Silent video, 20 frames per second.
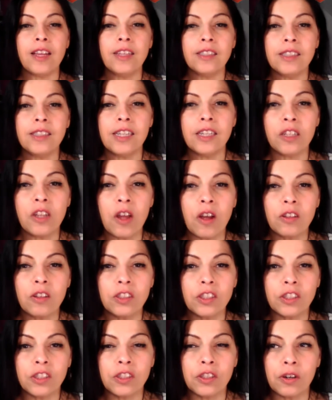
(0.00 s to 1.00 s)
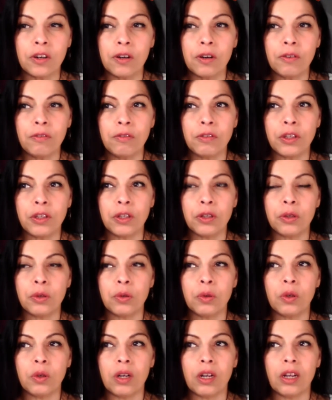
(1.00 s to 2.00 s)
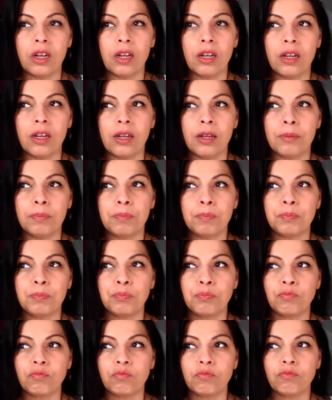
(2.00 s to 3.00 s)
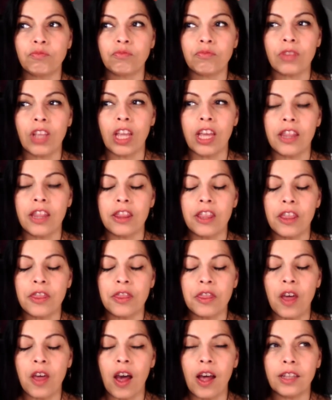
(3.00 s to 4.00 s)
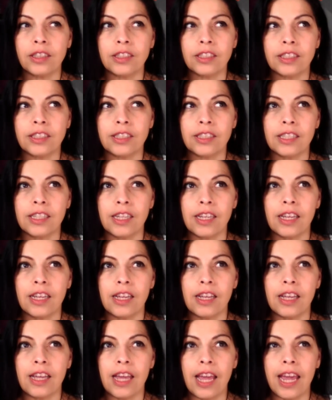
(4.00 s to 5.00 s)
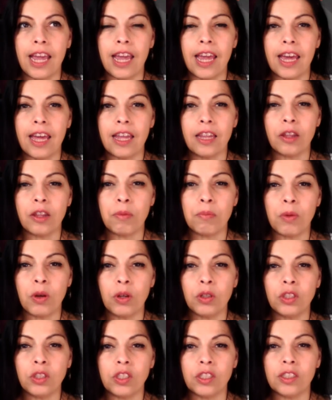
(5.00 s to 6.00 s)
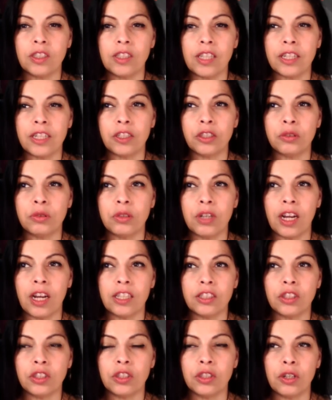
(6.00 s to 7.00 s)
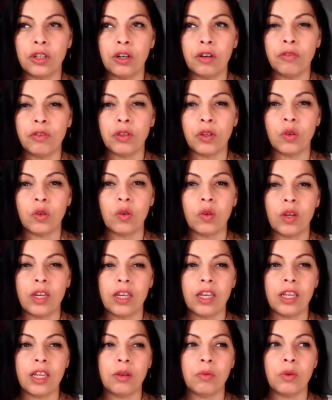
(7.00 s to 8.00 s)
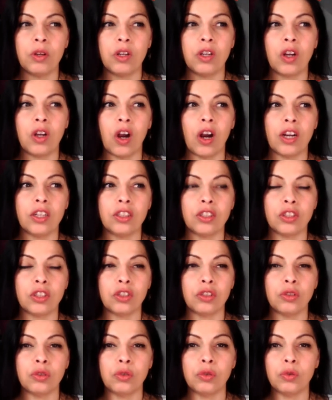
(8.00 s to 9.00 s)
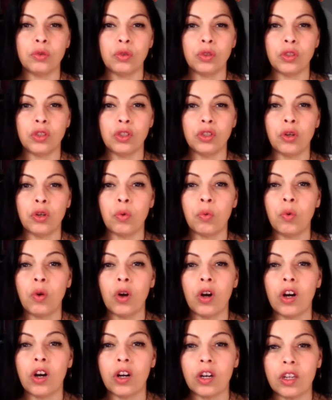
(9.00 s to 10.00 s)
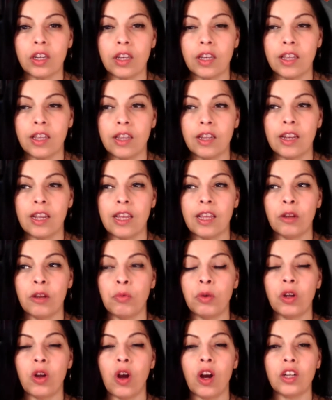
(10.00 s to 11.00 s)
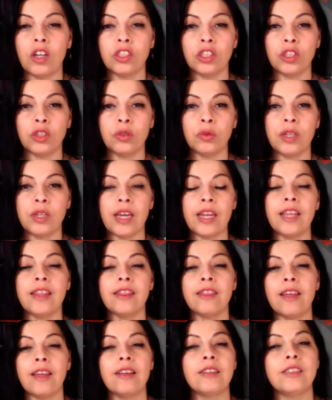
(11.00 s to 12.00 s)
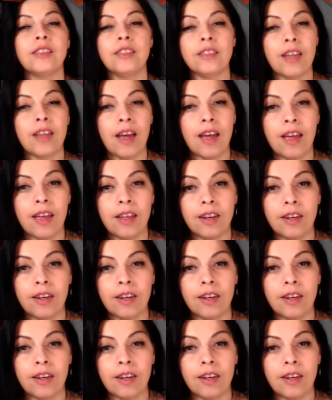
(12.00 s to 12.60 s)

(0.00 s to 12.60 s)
that don't serve you, um, the thoughts and emotions that do not serve you, in regards to your work, in, in regards to getting things done.